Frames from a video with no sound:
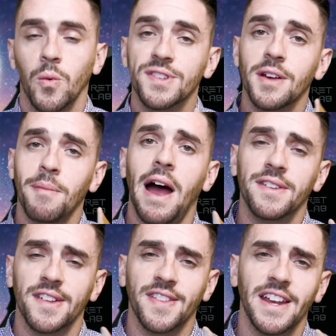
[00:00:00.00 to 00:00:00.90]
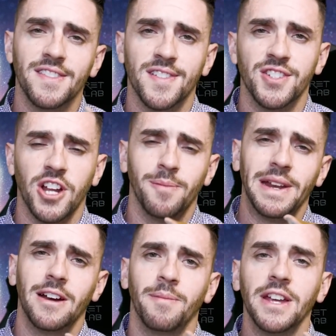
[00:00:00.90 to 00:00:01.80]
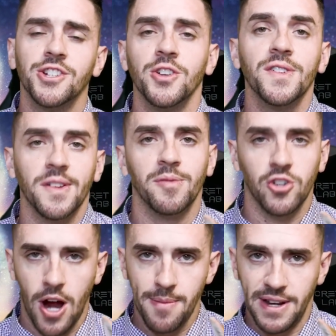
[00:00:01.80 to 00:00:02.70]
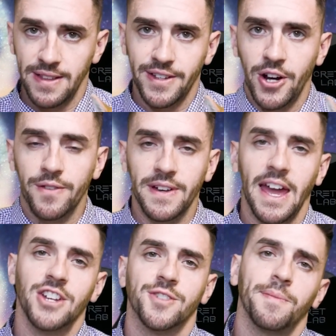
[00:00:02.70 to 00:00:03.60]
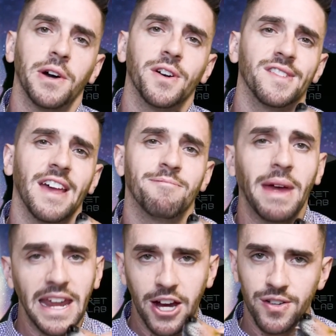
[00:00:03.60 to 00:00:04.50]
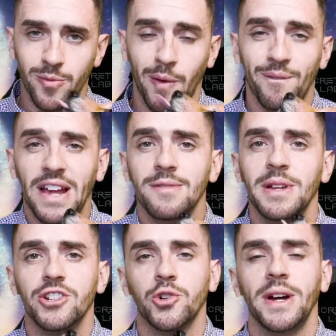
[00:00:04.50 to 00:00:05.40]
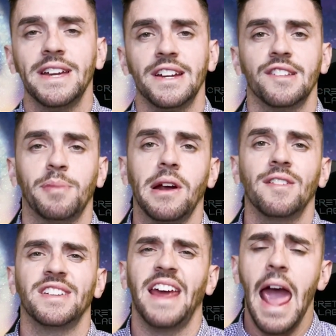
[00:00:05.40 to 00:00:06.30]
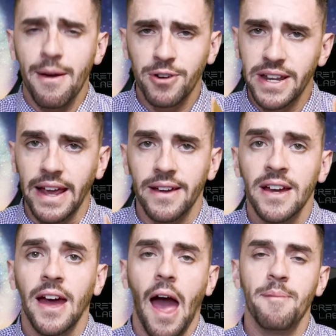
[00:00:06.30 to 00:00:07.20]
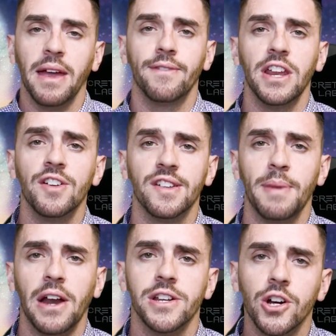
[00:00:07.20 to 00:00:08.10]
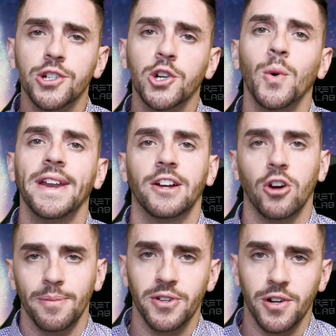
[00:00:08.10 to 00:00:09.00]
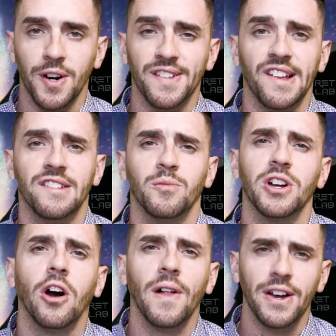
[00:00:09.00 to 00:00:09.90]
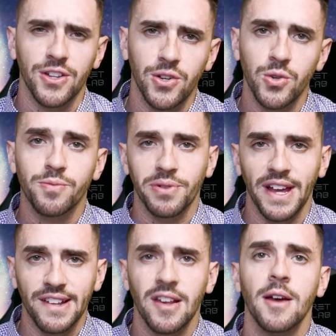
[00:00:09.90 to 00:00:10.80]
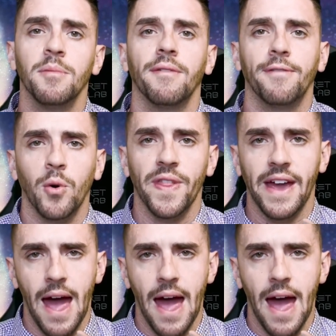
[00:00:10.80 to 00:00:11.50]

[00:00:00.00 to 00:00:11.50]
What's up, Myles? It's ladies and gentlemen here. Make sure you subscribe and hit the notification bell because I have many years of investment and trading experience, and every day I make videos about Dogecoin and cryptocurrencies and we call out huge plays before they